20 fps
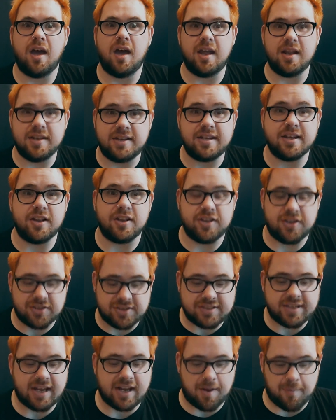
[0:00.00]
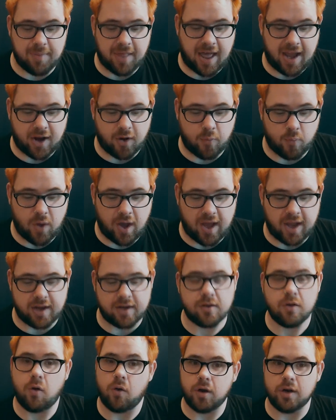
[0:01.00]
until you see it in black and
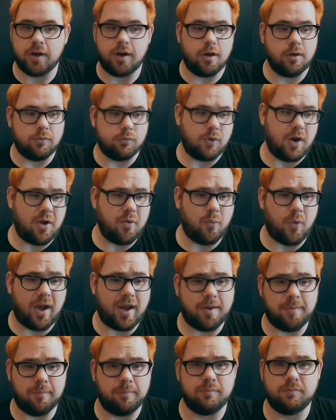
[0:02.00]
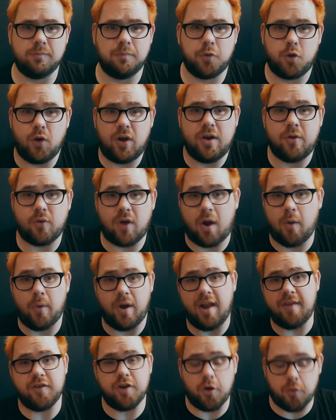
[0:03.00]
white. Or, you know, red and white, green and white,
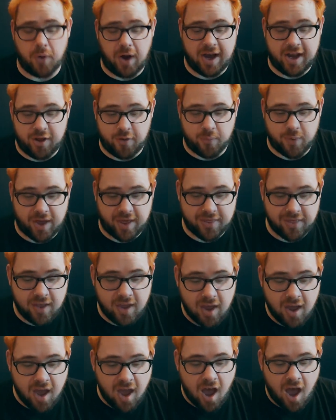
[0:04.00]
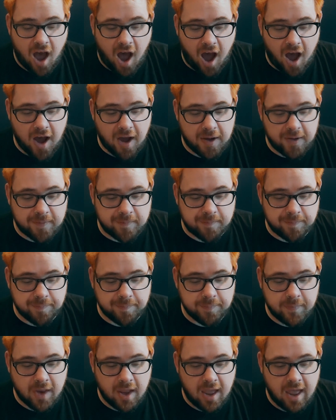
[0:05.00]
whatever you're writing with.
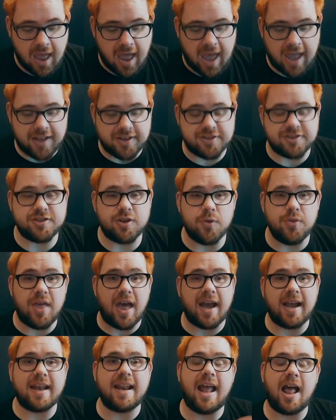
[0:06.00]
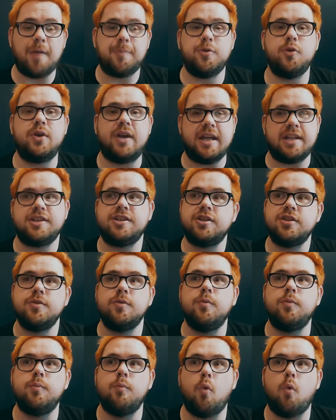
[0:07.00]
Um, and so that can help you get
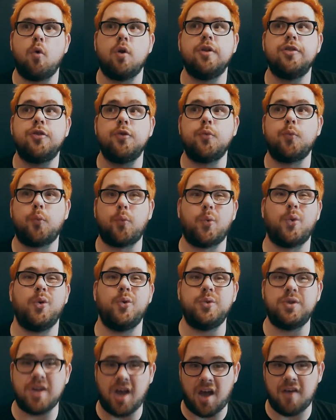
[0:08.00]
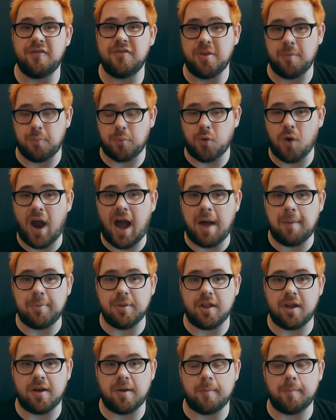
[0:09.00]
to more the root of the
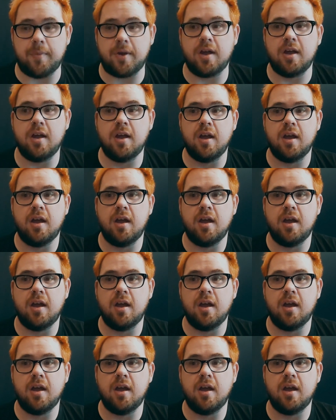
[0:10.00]
problem,